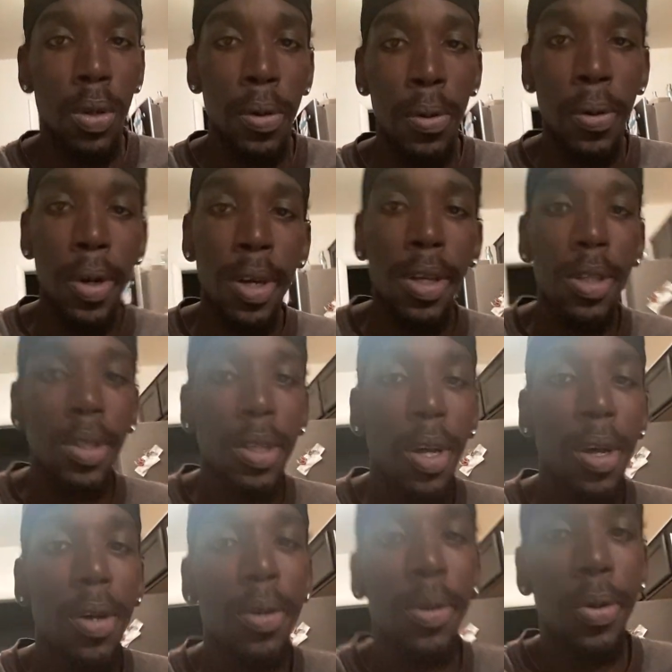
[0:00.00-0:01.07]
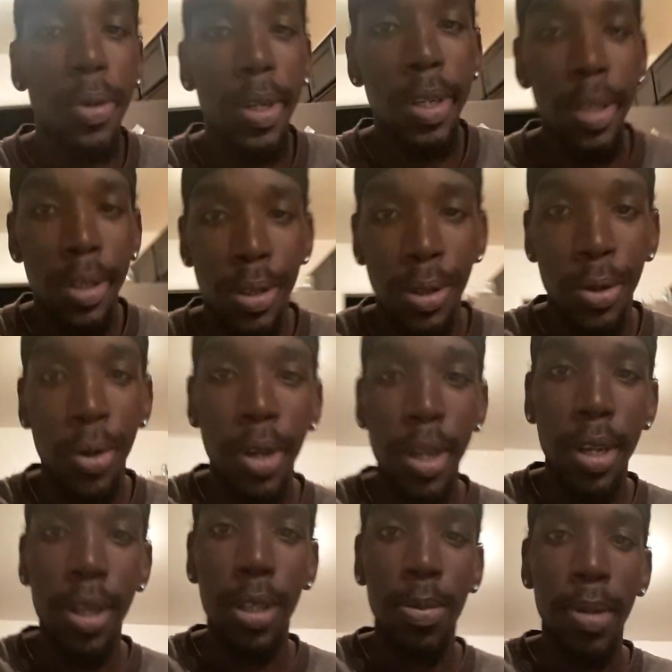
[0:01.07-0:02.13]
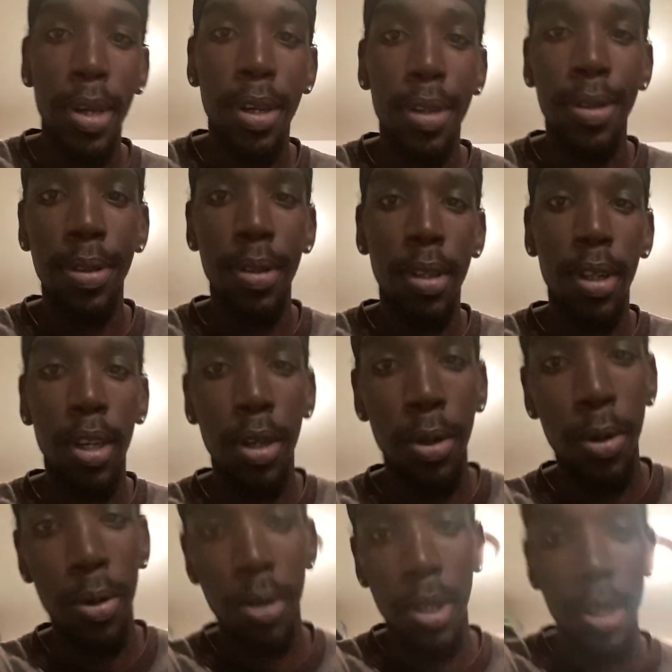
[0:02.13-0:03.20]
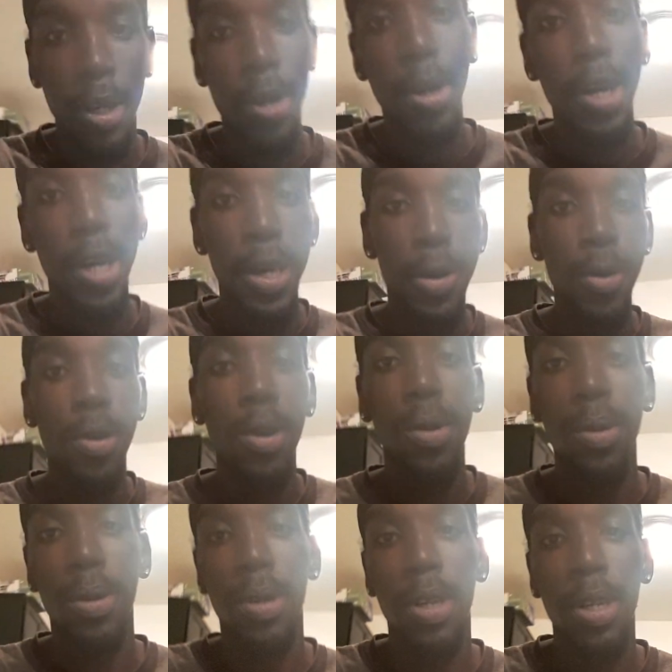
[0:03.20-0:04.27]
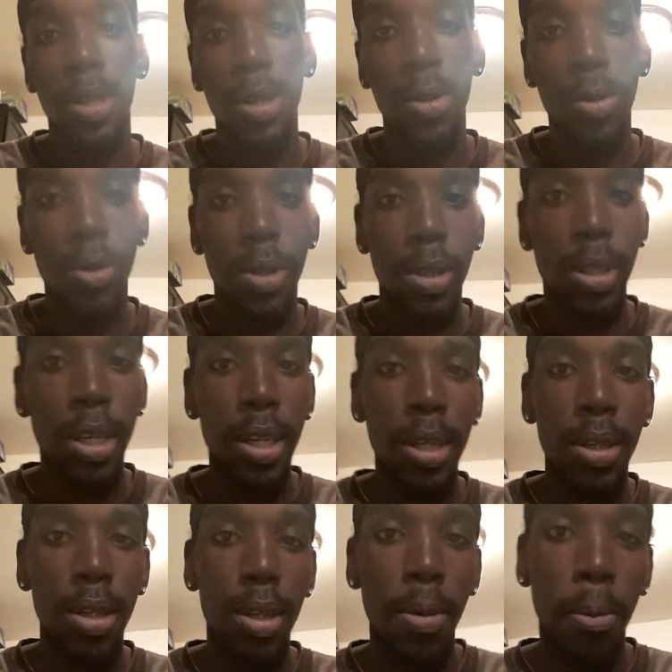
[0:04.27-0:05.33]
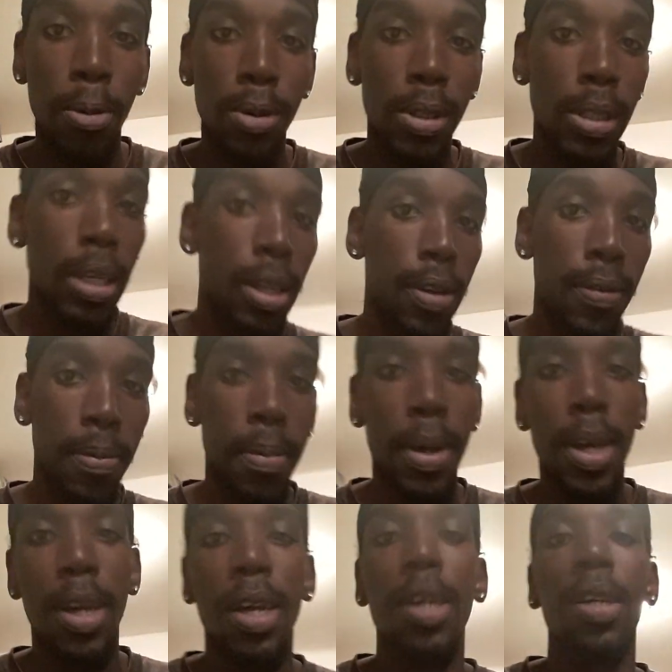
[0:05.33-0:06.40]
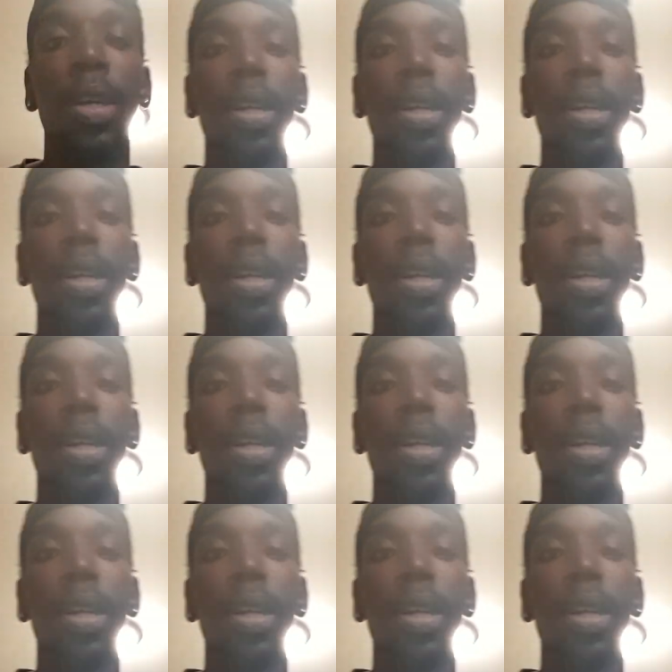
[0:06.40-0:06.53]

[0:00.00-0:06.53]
Greetings, y'all. Greetings, man. Let those hear. Let those see, perceive, man.